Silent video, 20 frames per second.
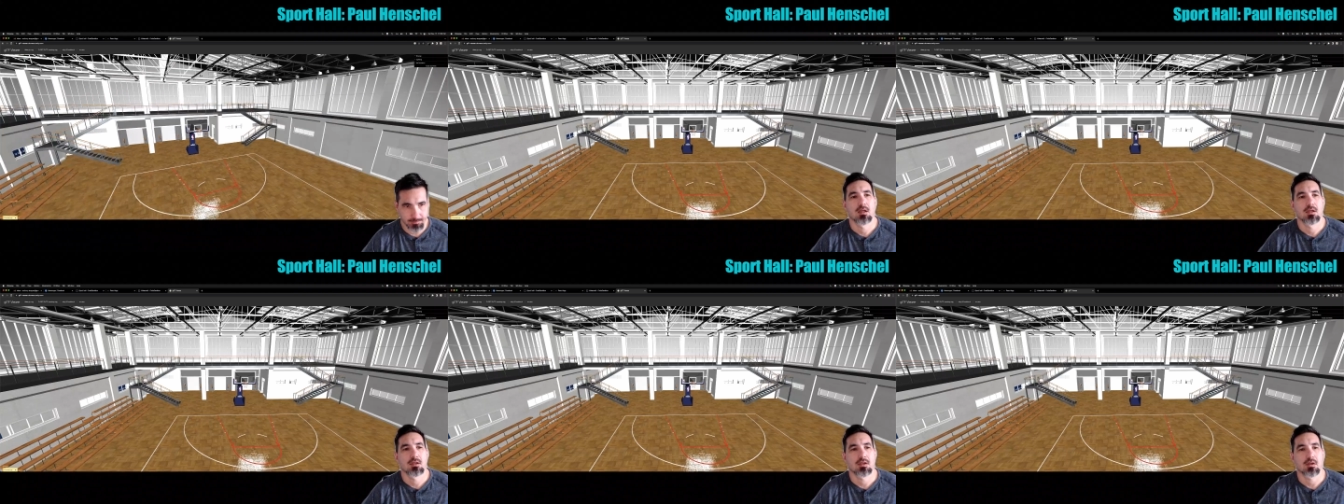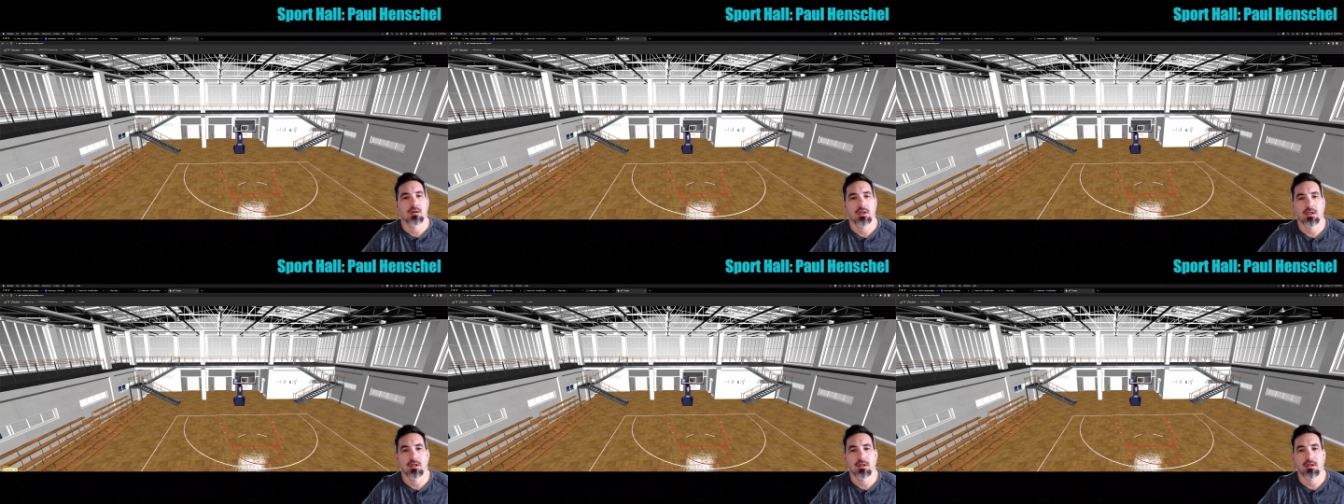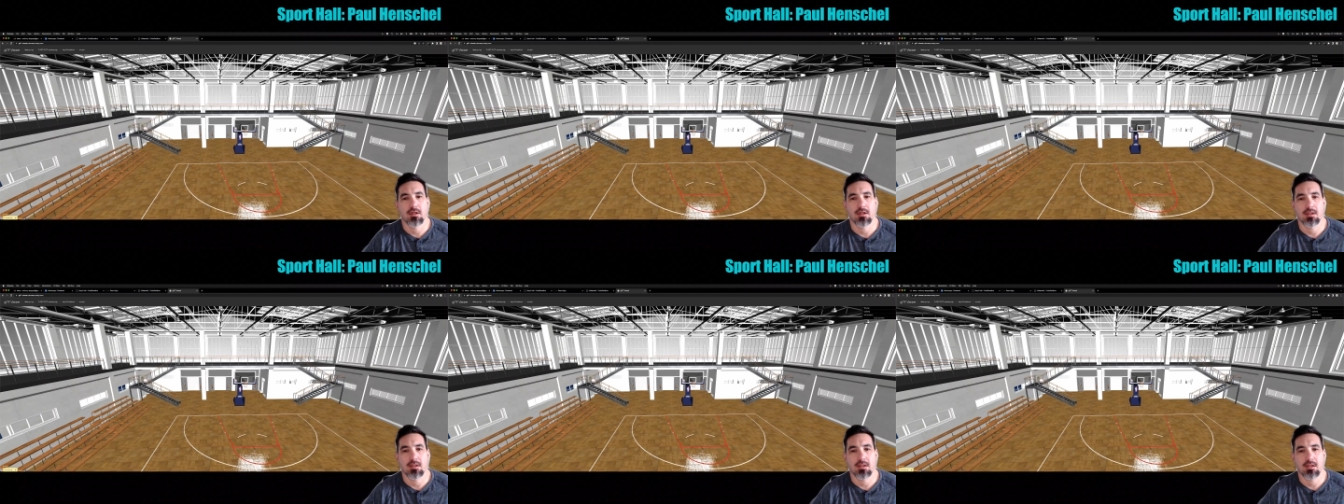So here
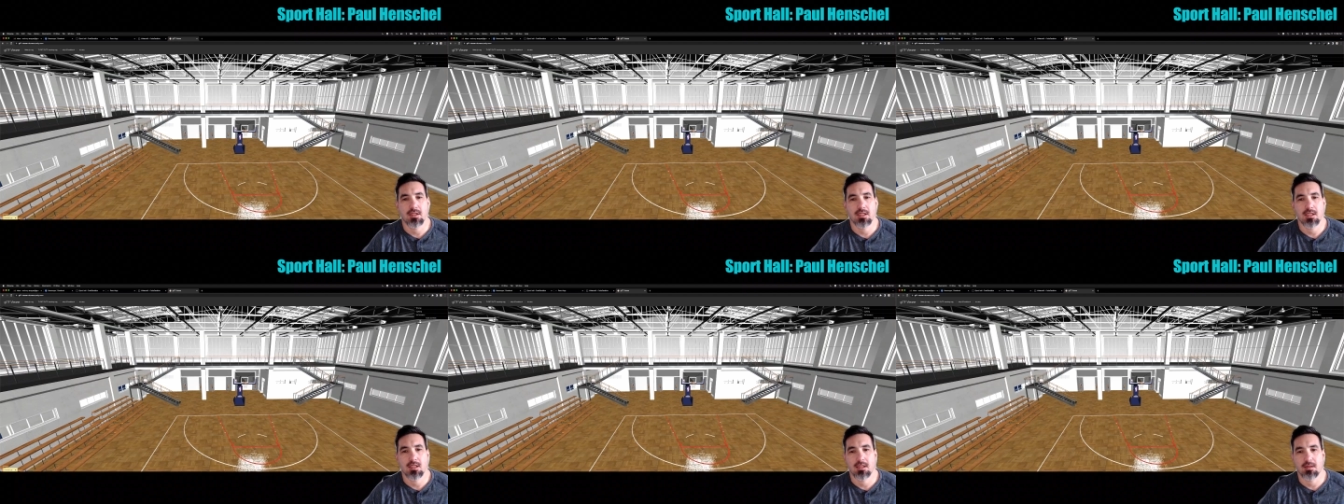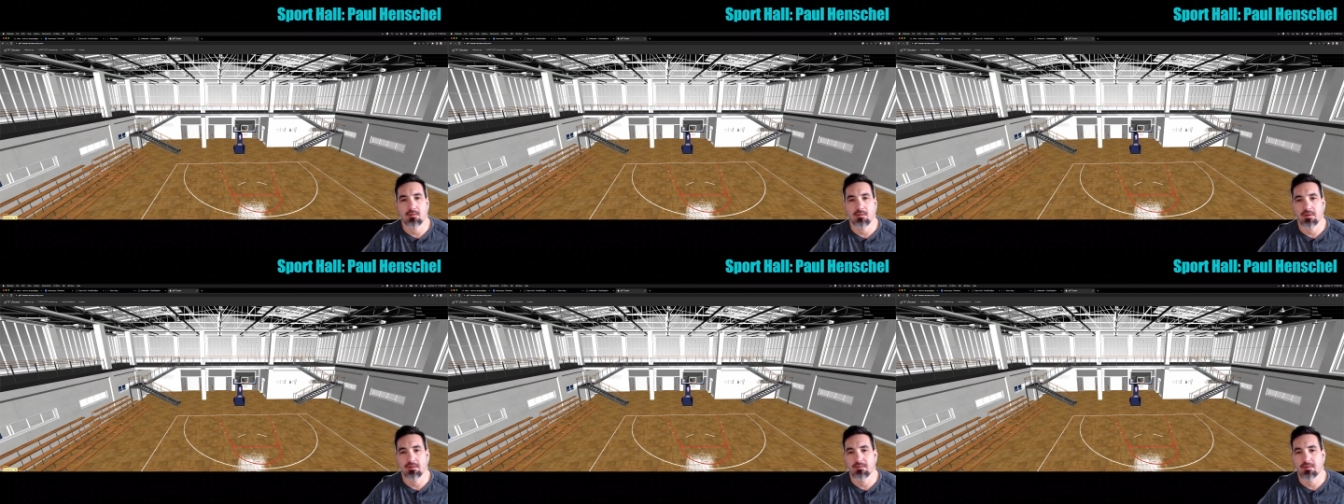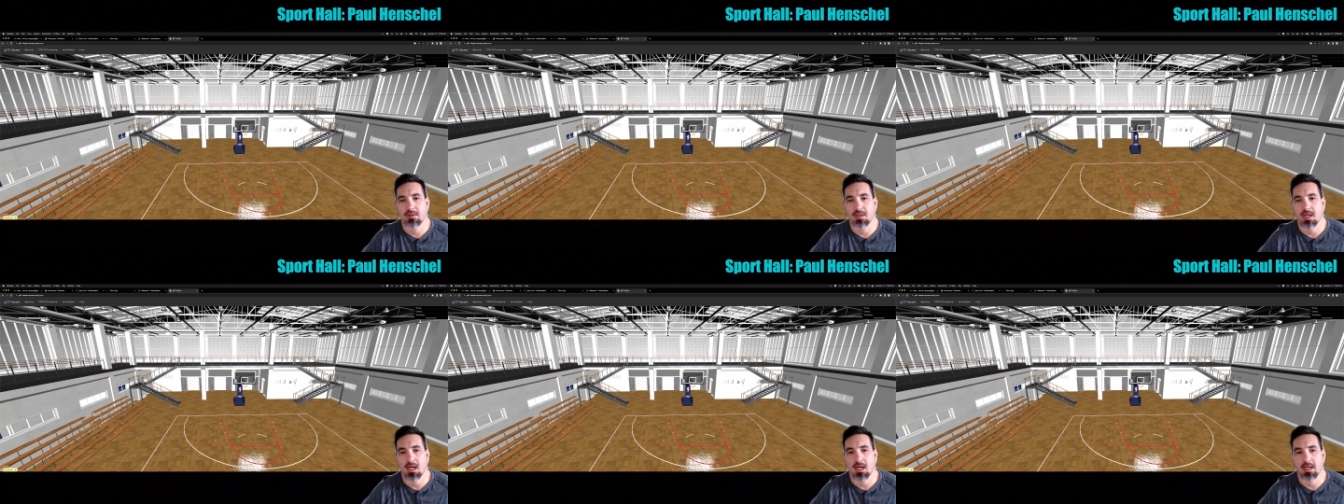you can see that we've
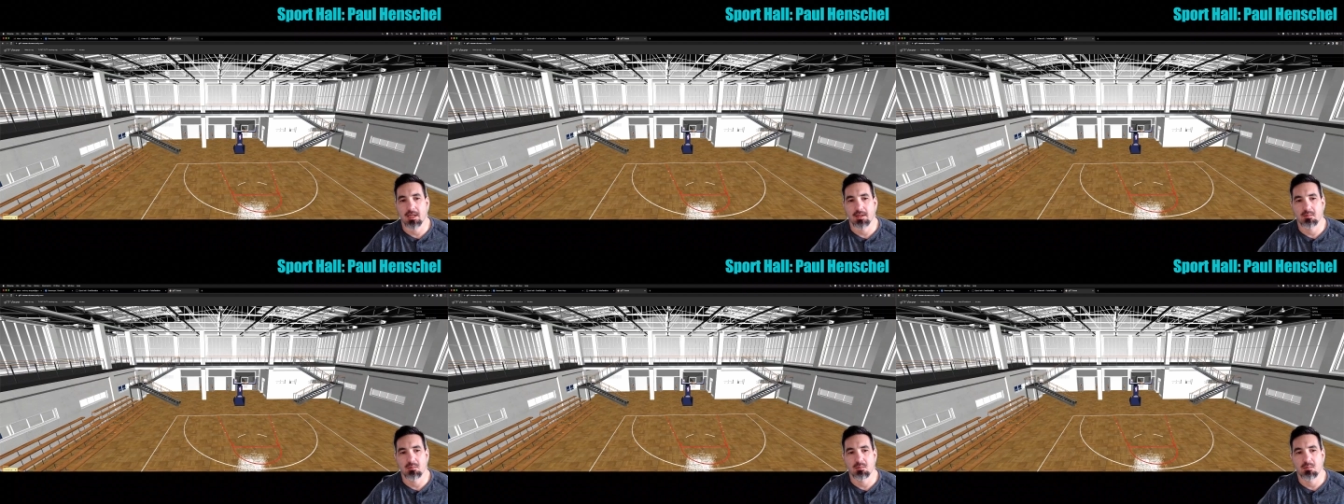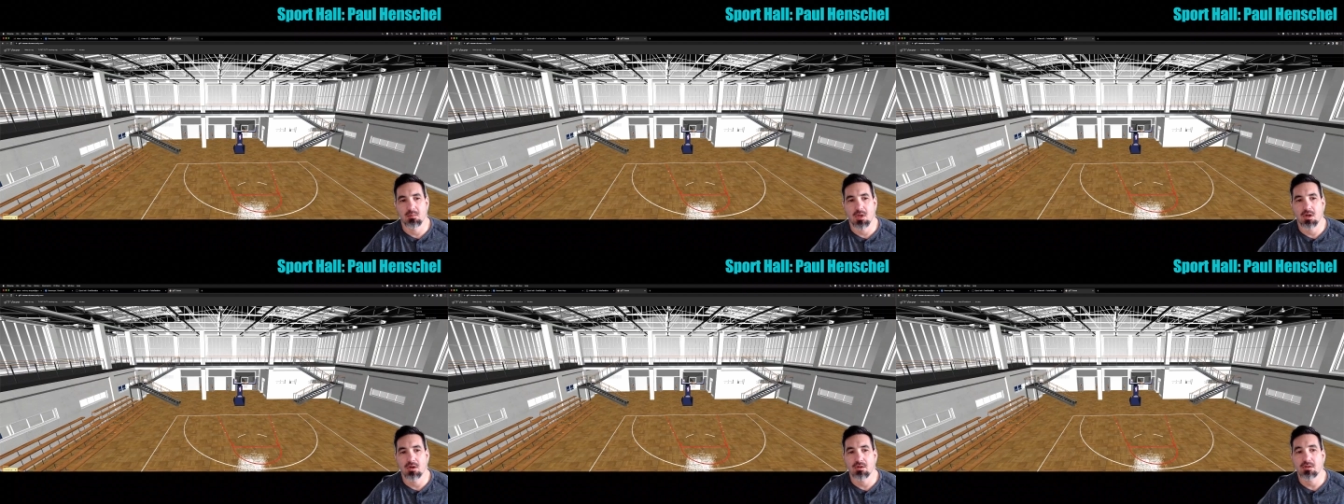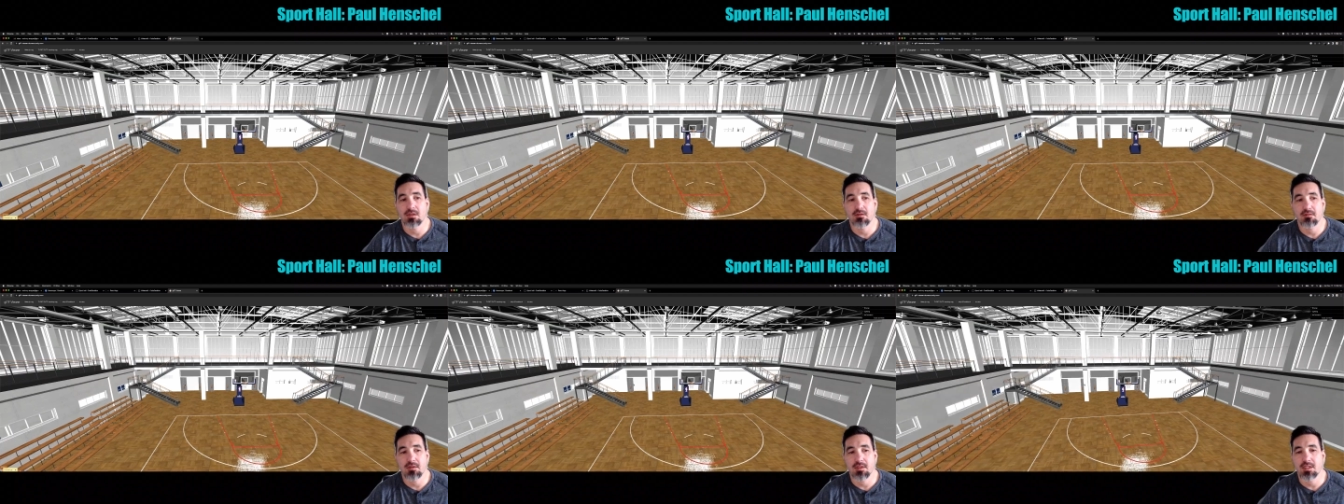got
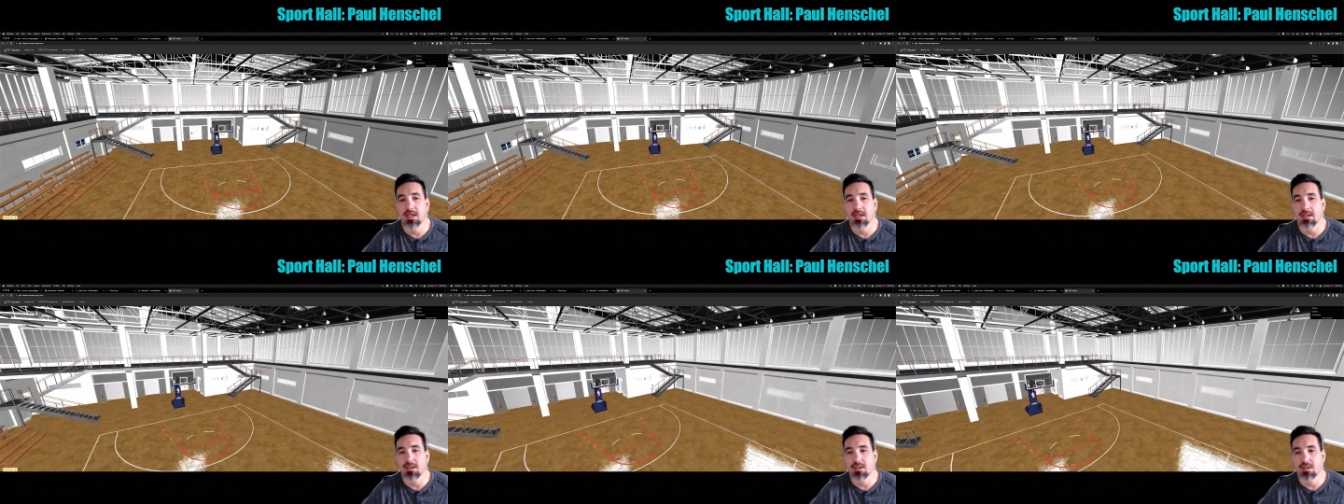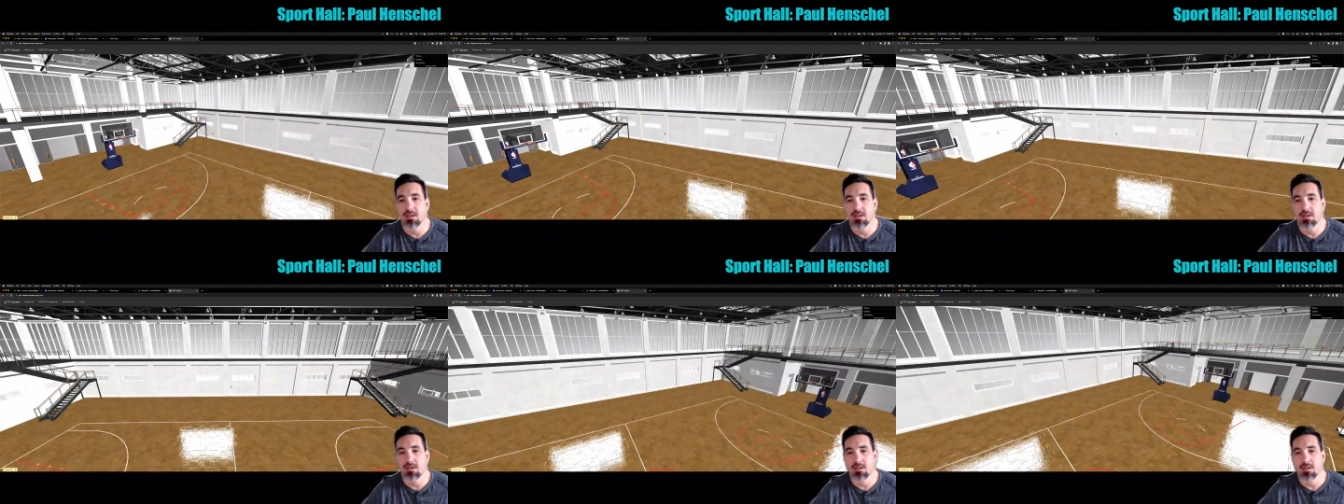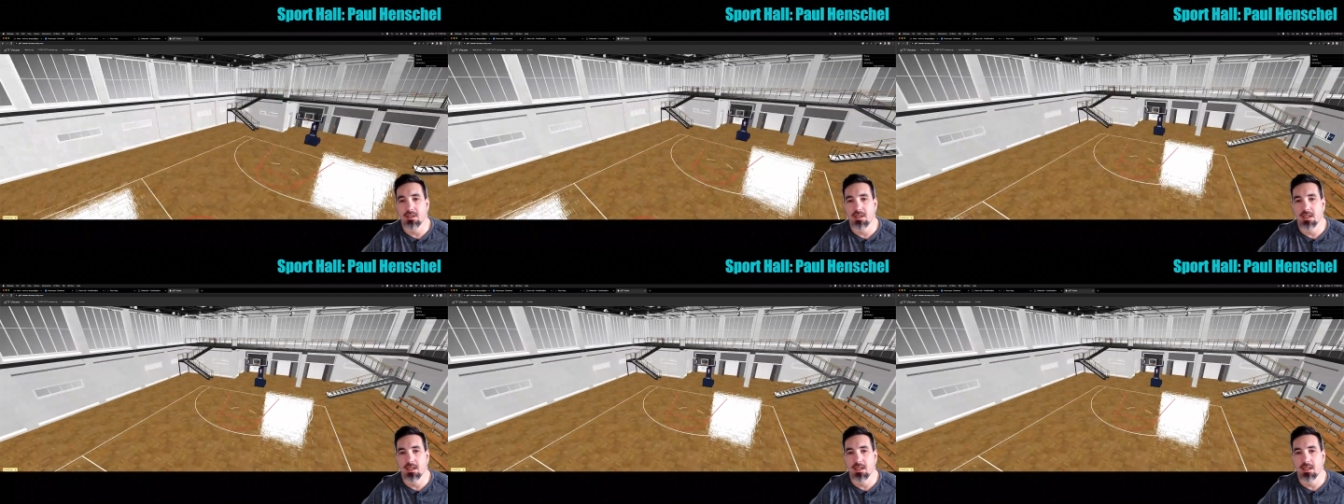most of the textures